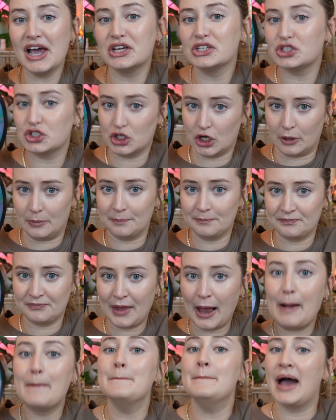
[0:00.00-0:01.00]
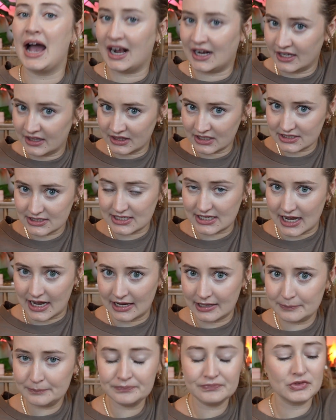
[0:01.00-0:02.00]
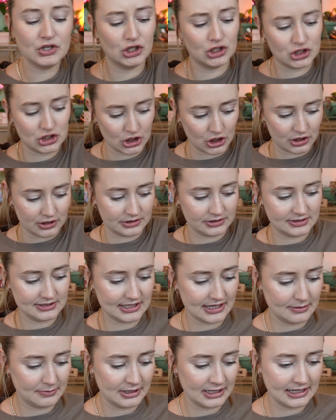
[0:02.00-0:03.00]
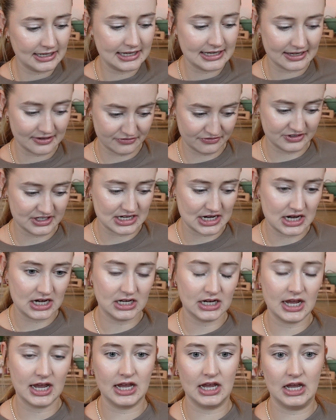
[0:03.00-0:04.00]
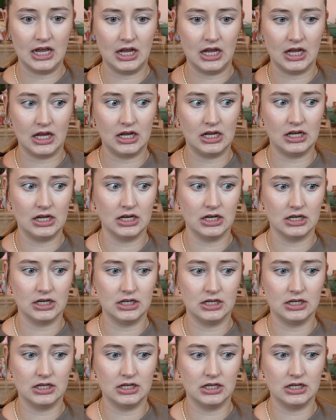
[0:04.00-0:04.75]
so back in the day, Charles had been gifted a